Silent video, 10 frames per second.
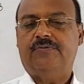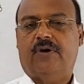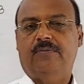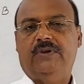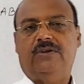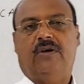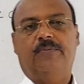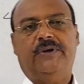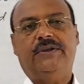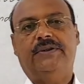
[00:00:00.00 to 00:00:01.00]
from the
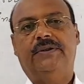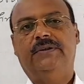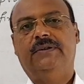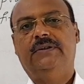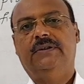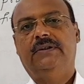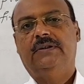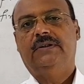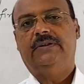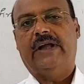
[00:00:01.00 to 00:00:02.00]
topic
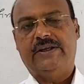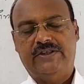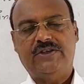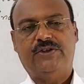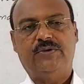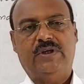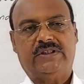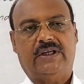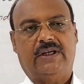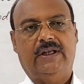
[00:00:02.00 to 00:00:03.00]
tangent to a
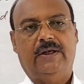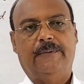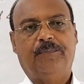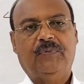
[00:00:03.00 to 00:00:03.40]
circle.